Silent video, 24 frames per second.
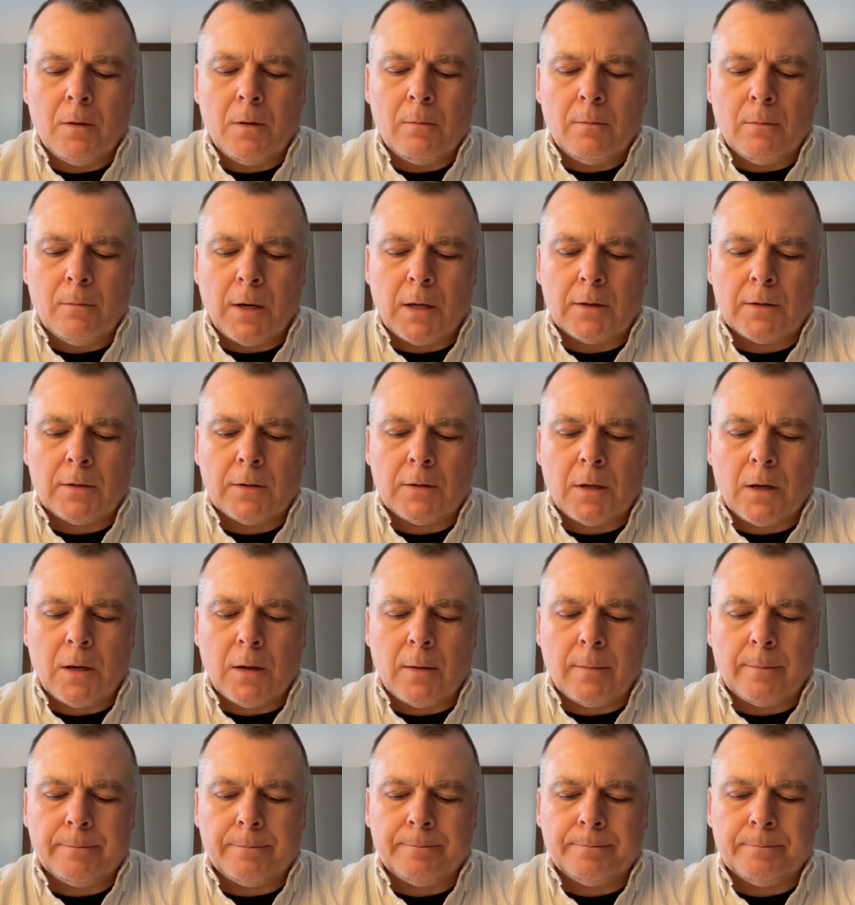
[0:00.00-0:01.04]
But
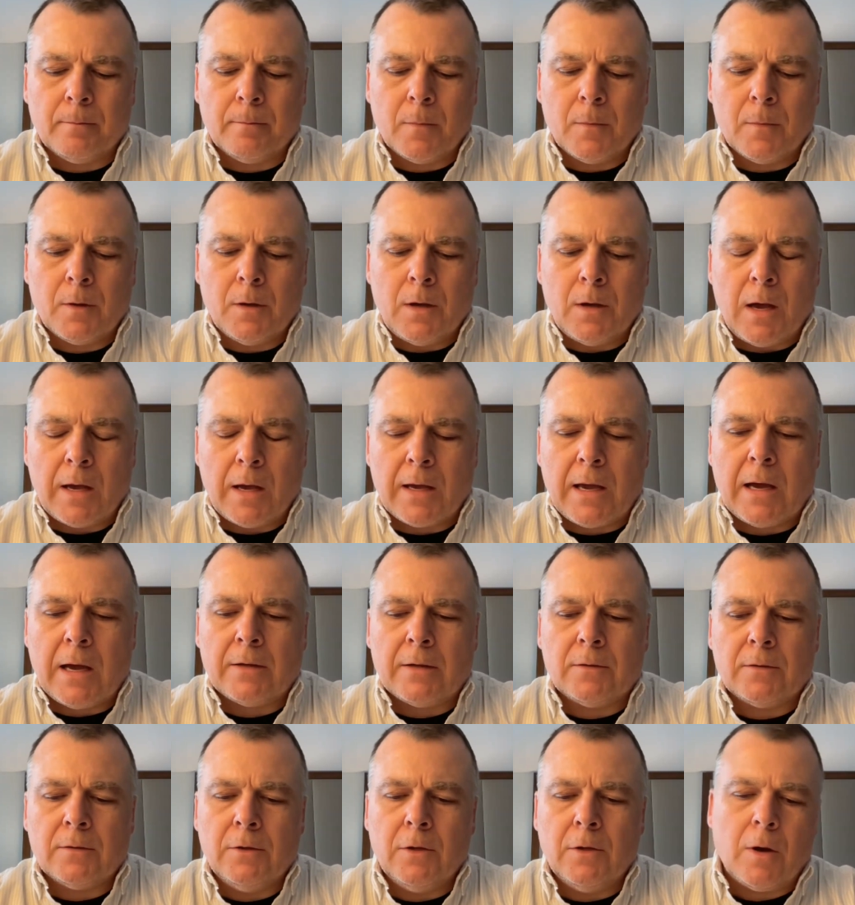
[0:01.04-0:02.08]
I
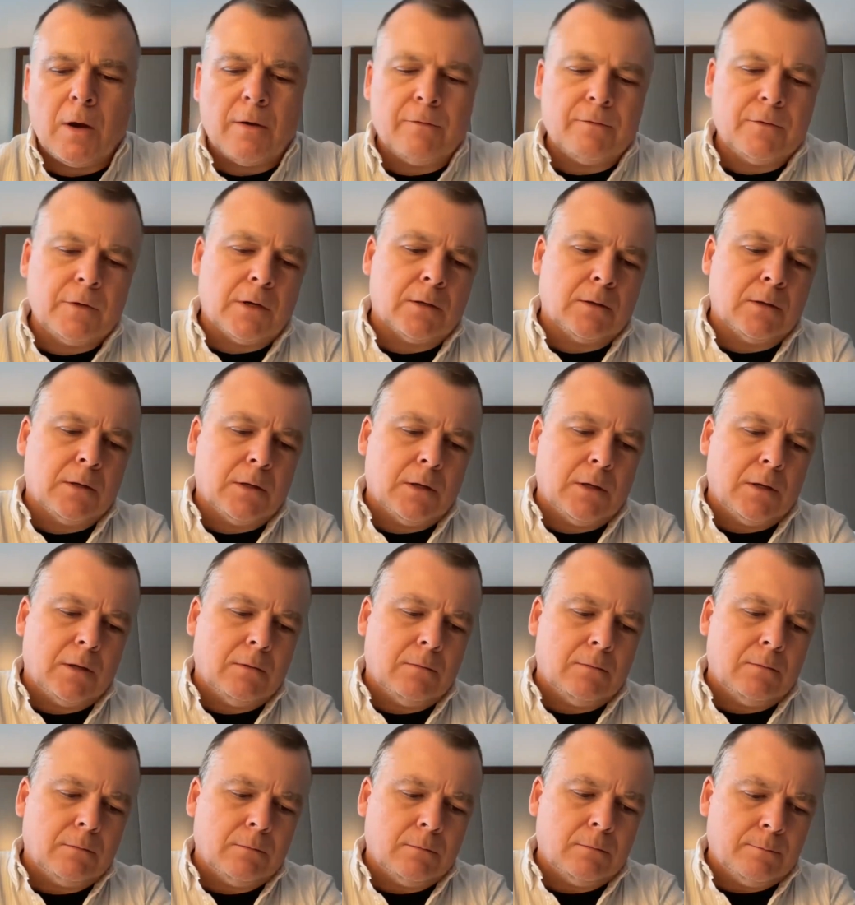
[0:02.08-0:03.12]
got, I've done
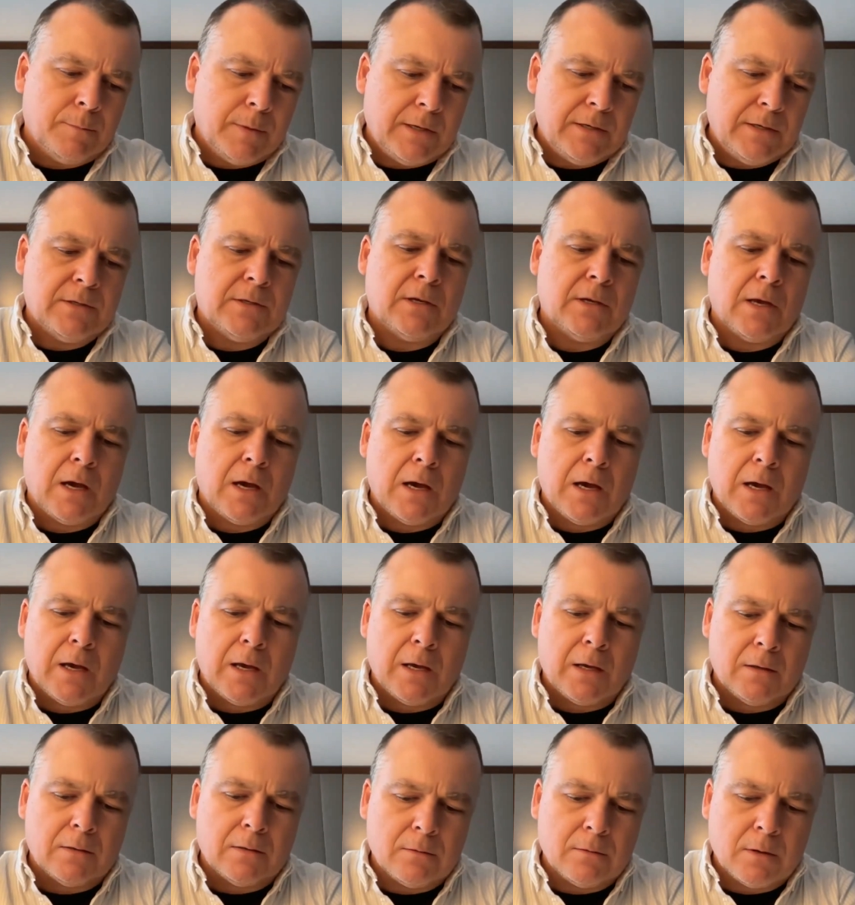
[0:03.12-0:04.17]
the PCI
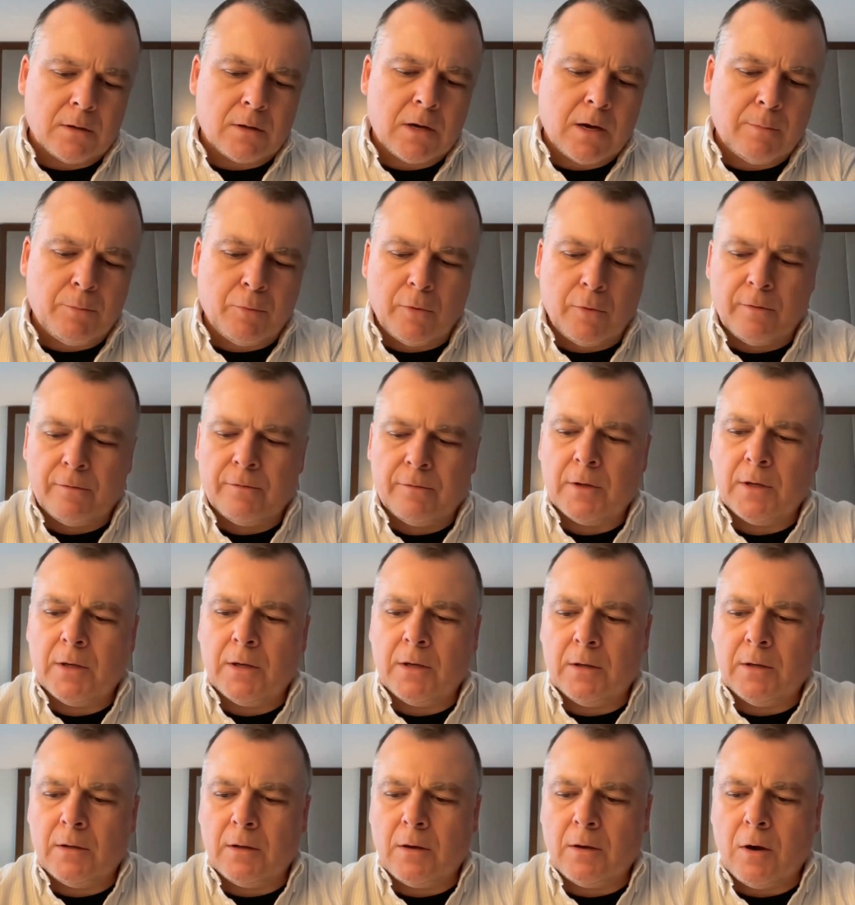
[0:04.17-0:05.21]
and a couple of
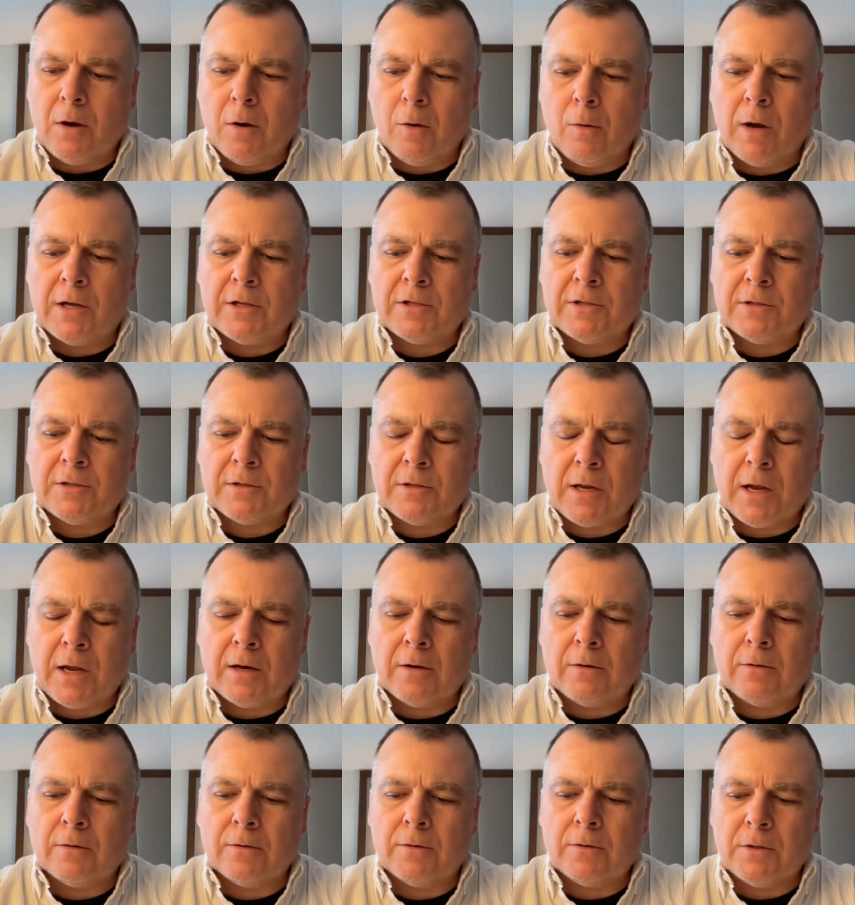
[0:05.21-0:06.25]
the OWASP
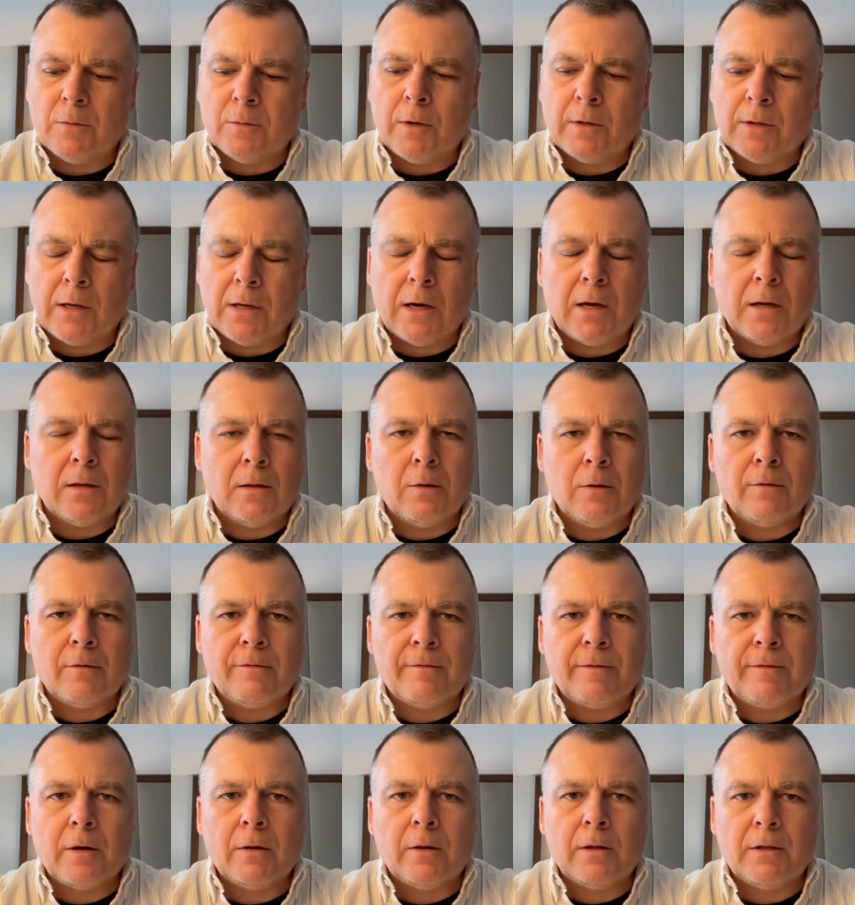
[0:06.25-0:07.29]
standards and whatnot, and they're
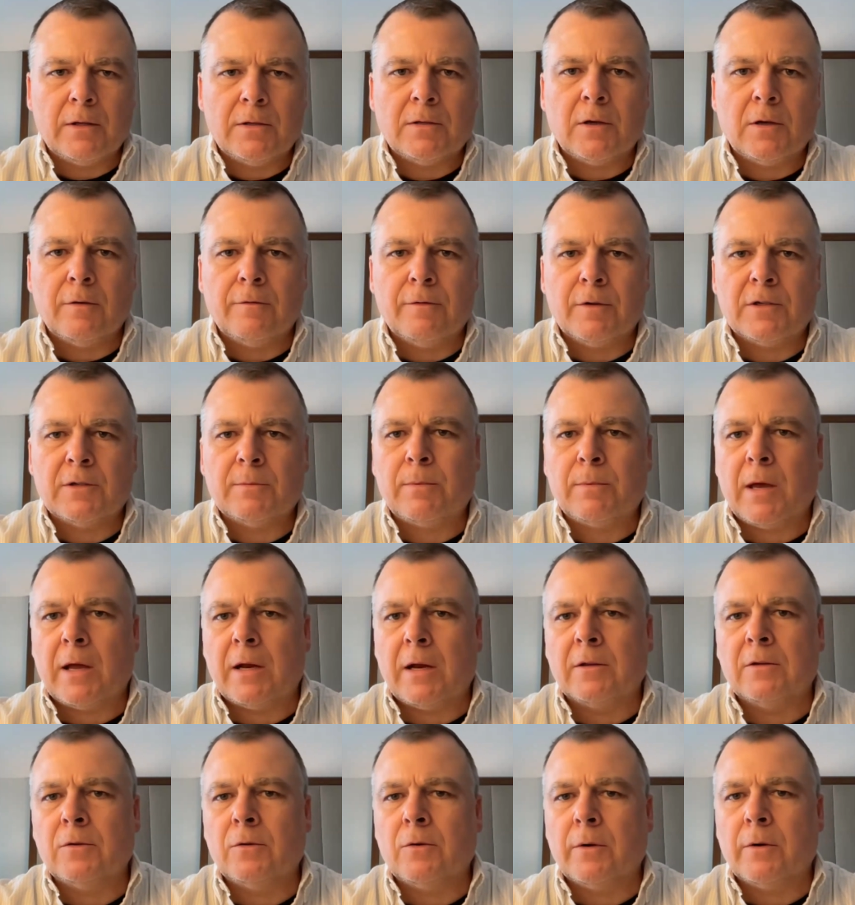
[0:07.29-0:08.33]
fairly
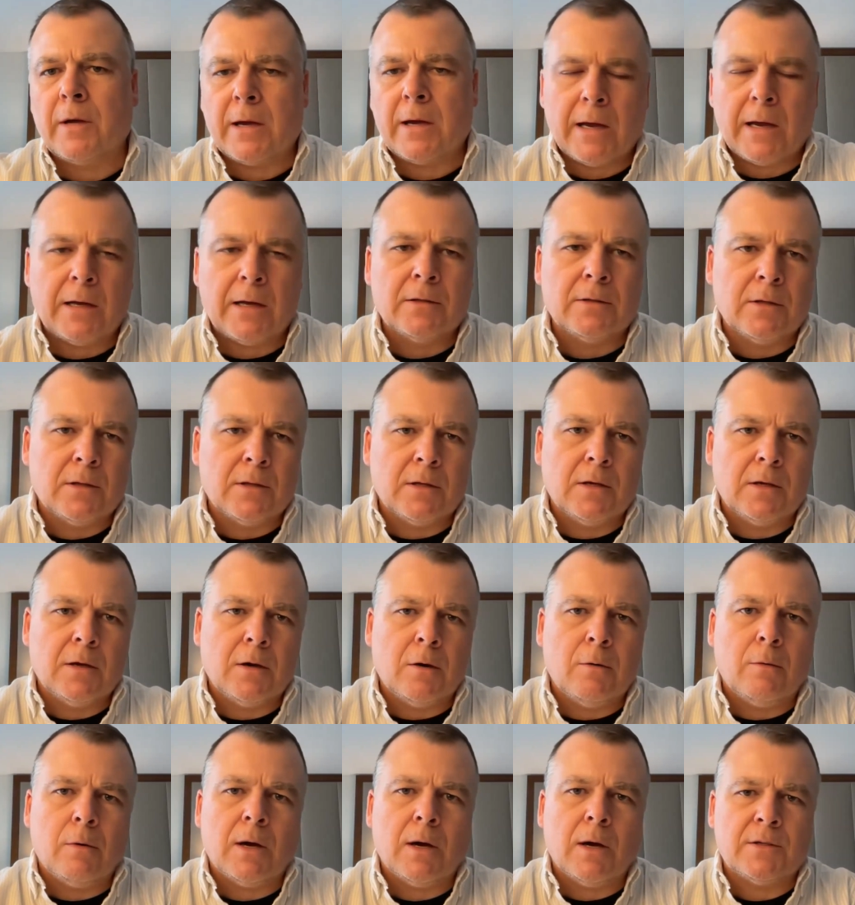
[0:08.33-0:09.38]
self-explanatory. I got to the
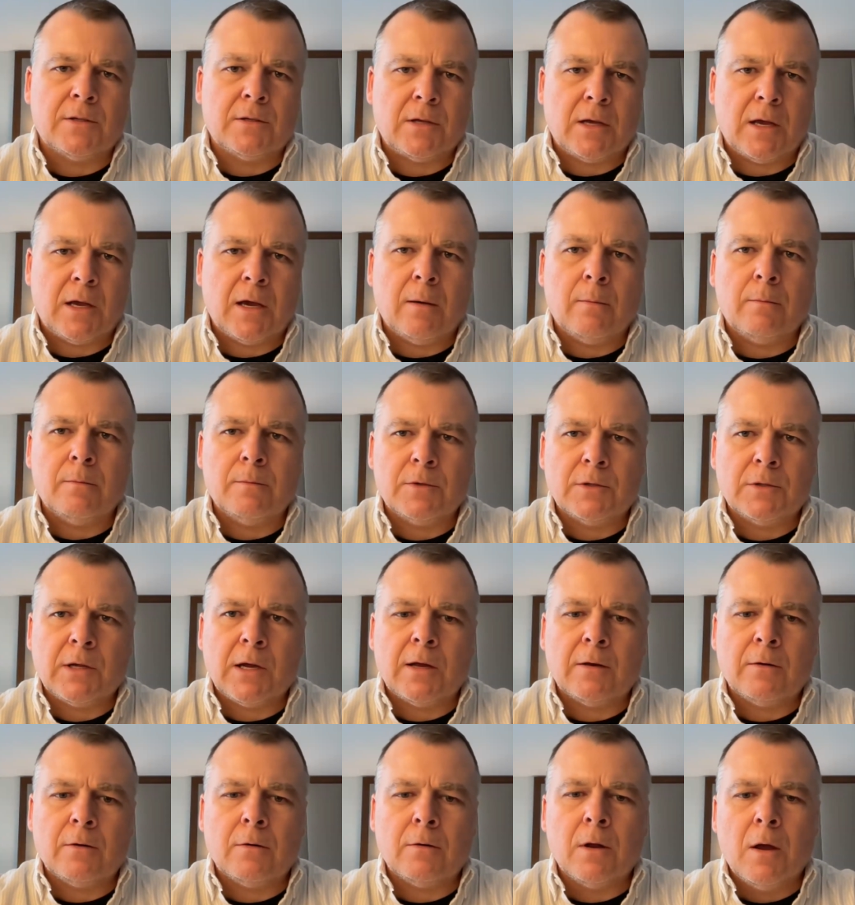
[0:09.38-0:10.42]
OWASP SAM
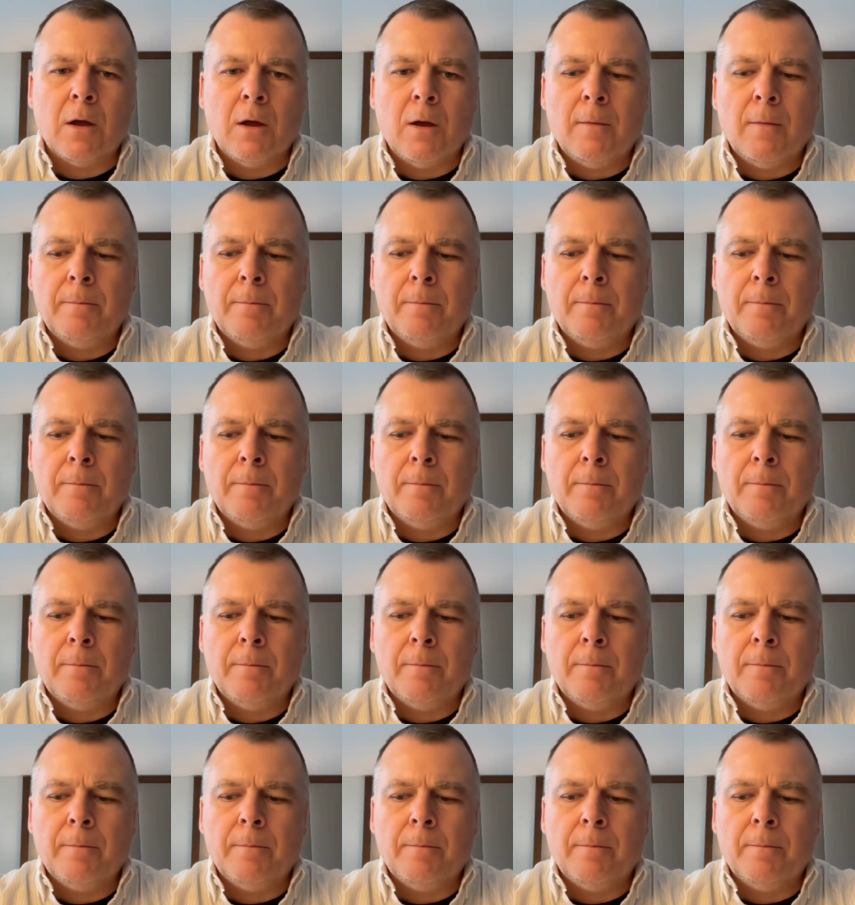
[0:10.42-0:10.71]
standard,